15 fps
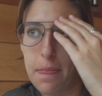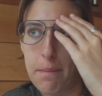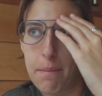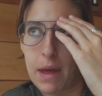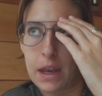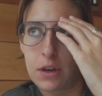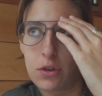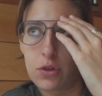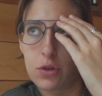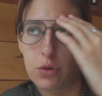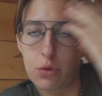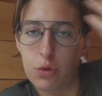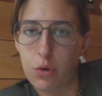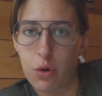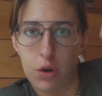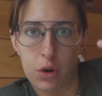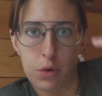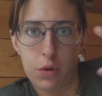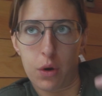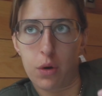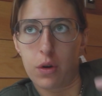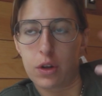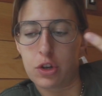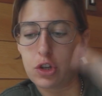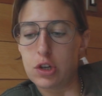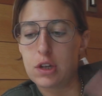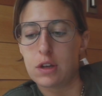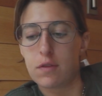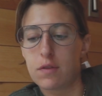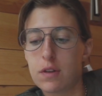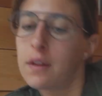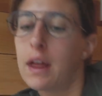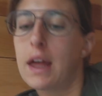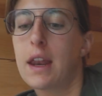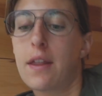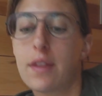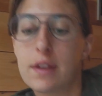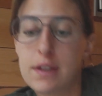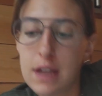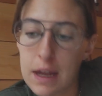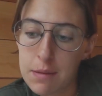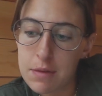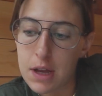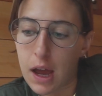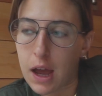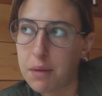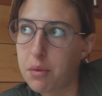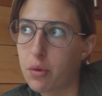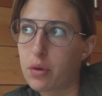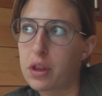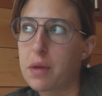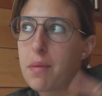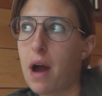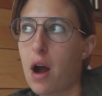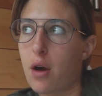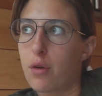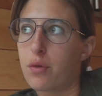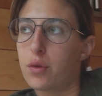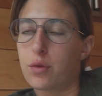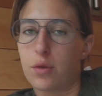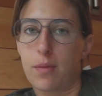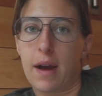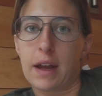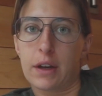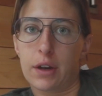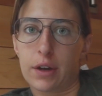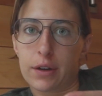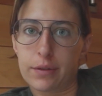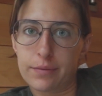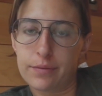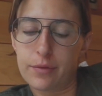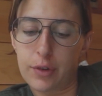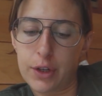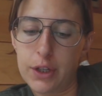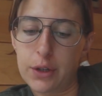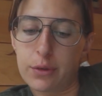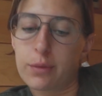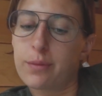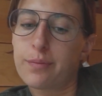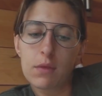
meant to quote unquote achieve. And at the same time, a really powerful reminder for you.